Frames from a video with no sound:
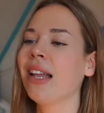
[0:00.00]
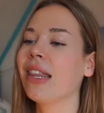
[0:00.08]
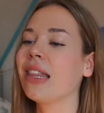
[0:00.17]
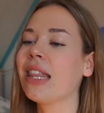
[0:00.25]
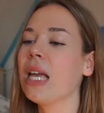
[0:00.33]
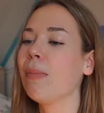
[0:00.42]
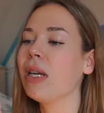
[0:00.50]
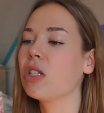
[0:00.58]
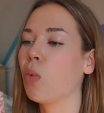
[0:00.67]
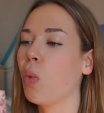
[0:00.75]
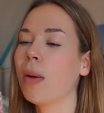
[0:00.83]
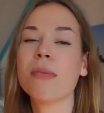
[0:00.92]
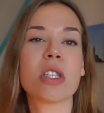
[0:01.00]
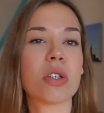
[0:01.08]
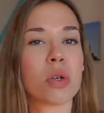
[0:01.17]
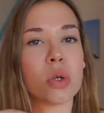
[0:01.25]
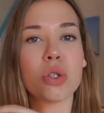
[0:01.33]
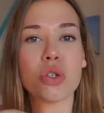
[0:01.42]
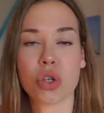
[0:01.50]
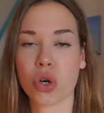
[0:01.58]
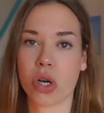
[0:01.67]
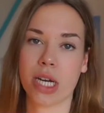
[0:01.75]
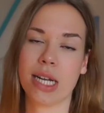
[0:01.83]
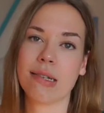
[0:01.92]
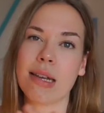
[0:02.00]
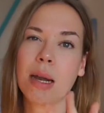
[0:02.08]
The theme is Whimsical Journeys,